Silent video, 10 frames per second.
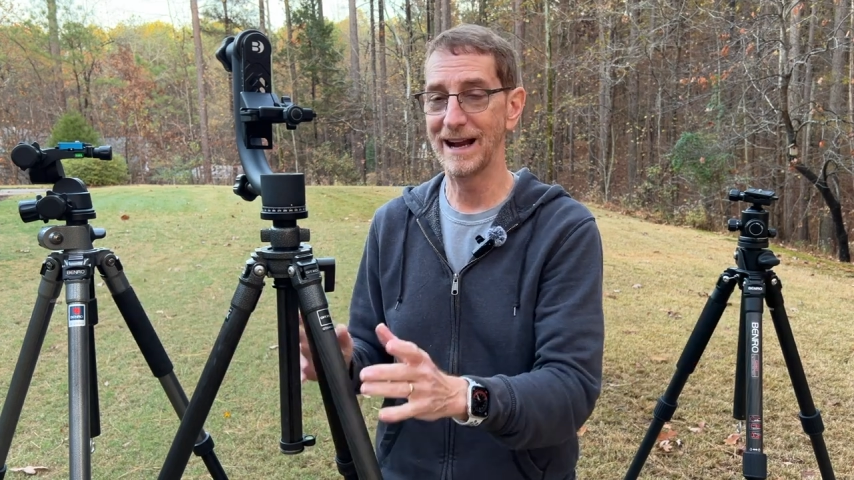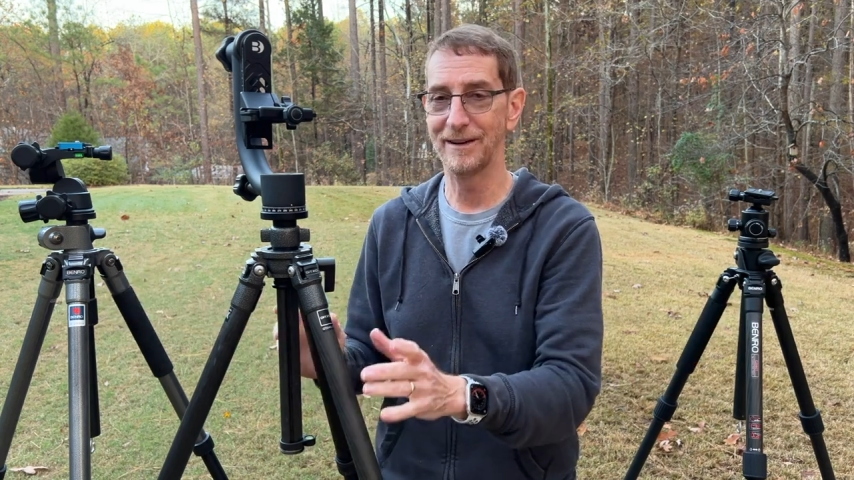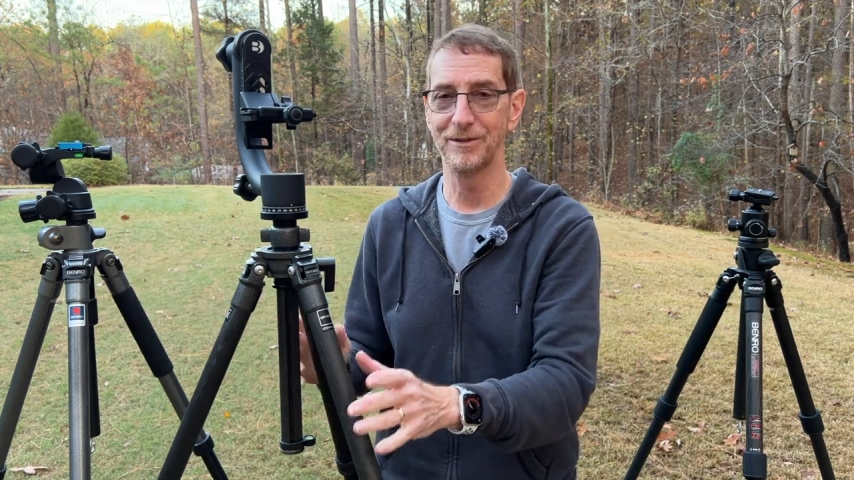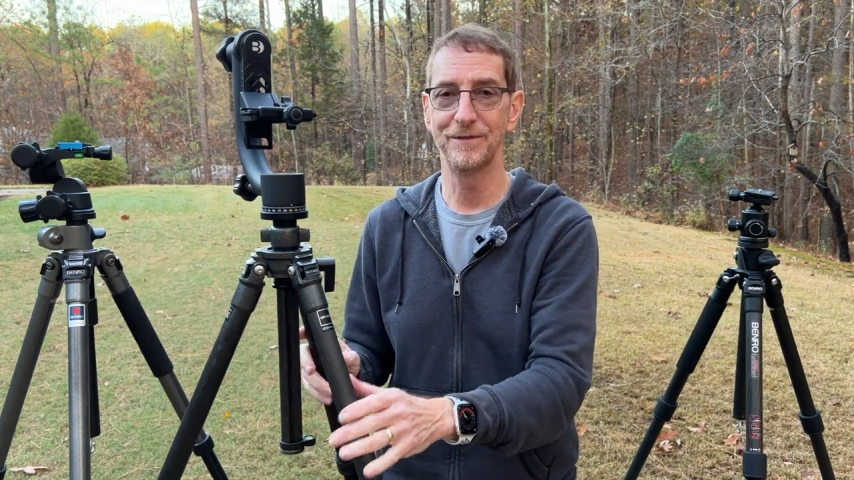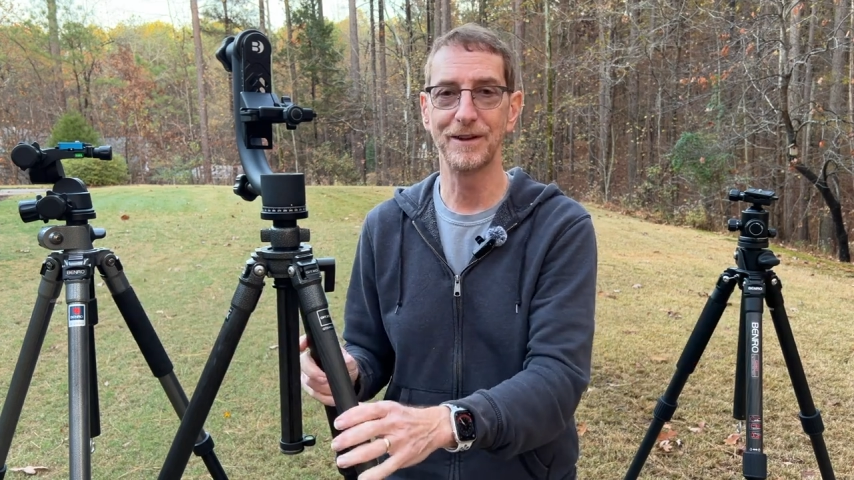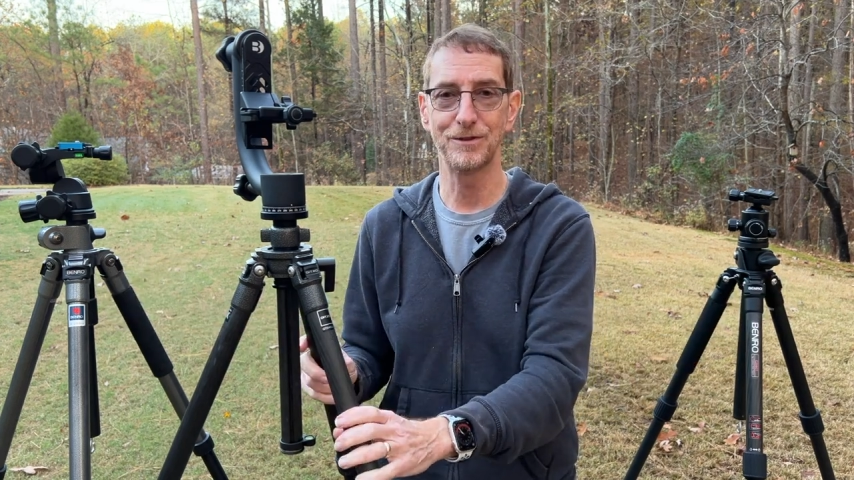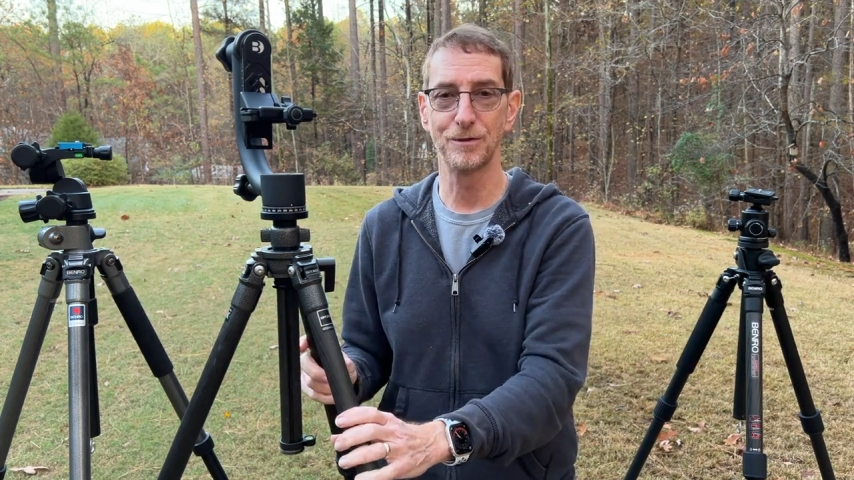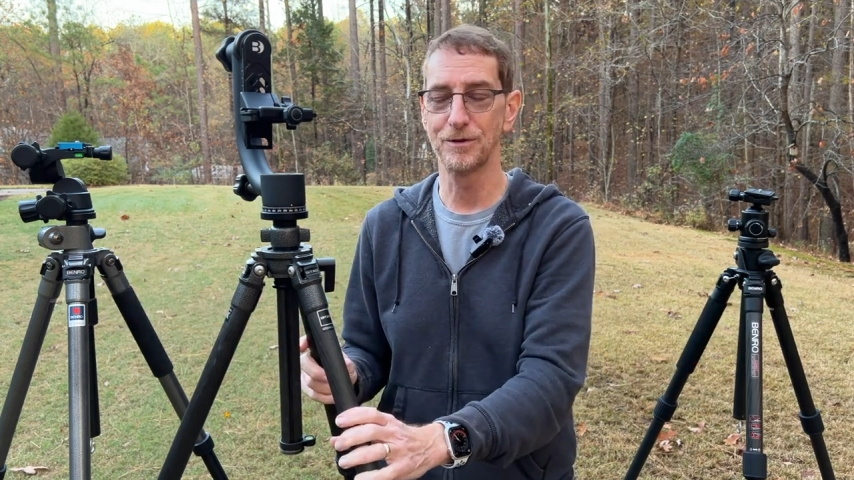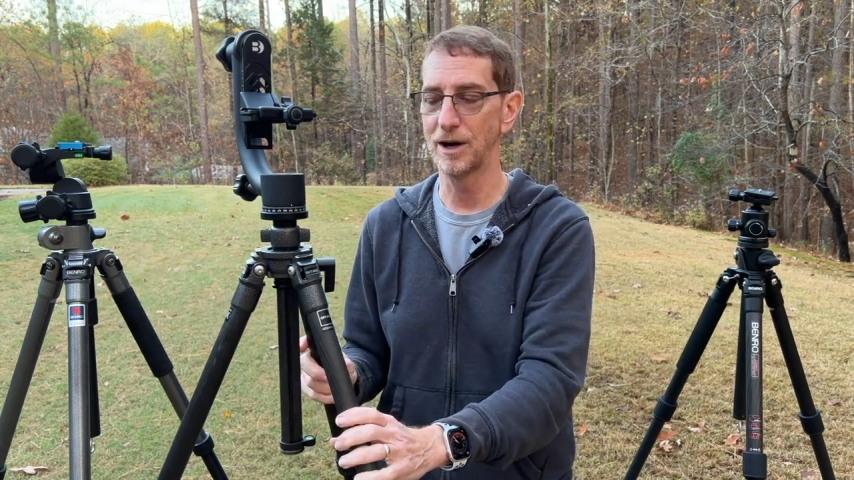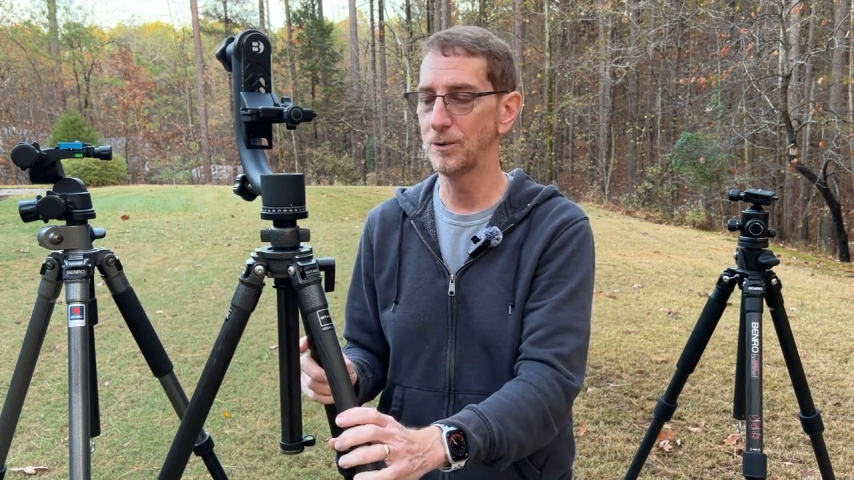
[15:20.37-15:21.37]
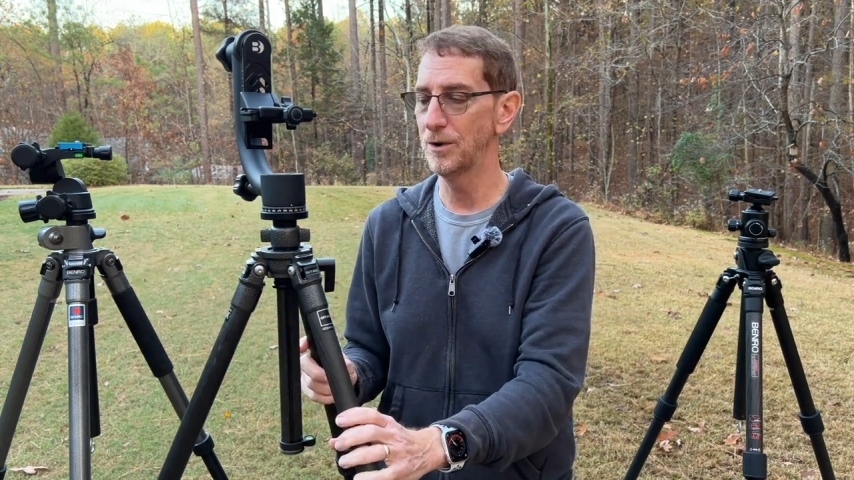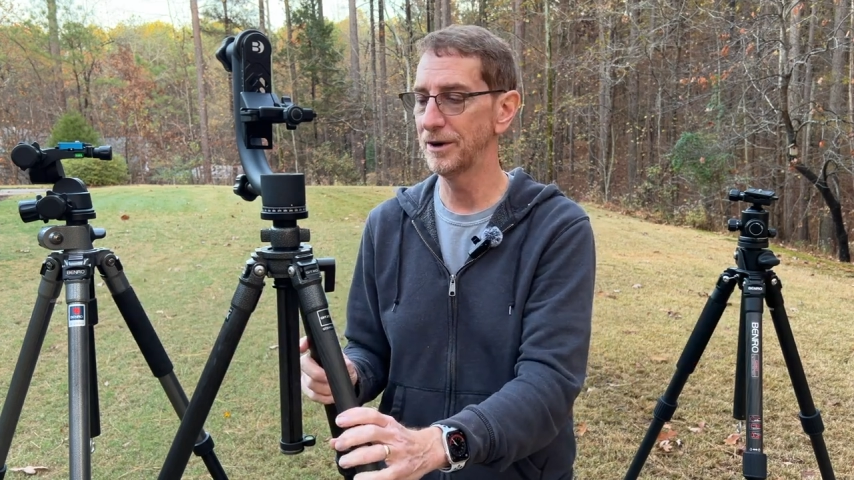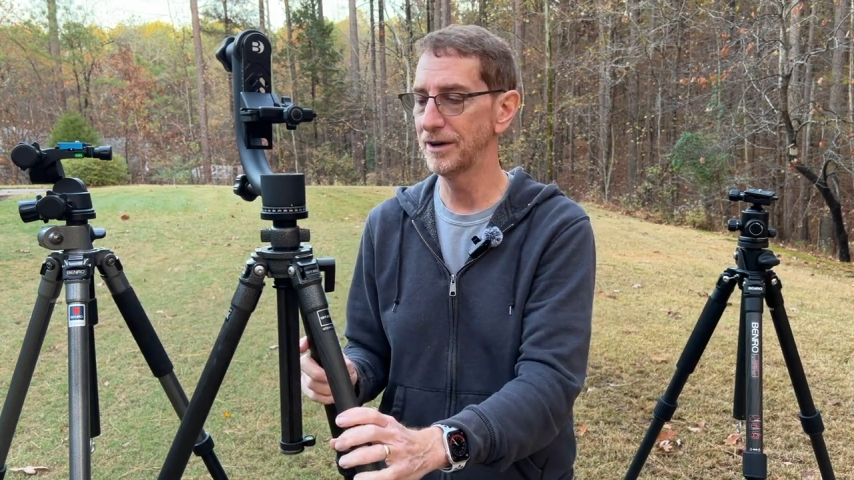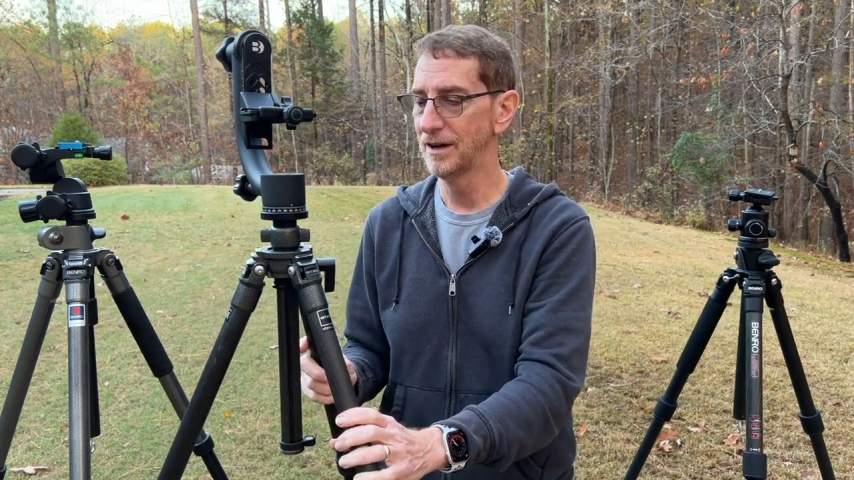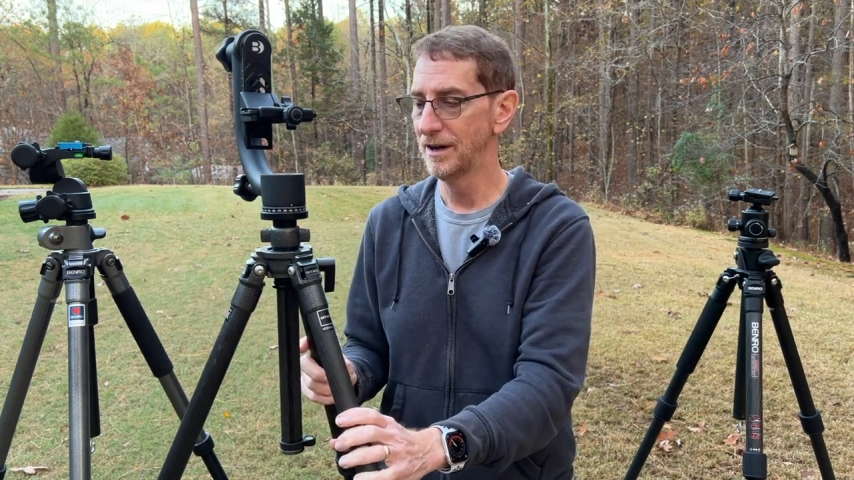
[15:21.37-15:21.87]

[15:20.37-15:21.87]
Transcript: have the features that I want,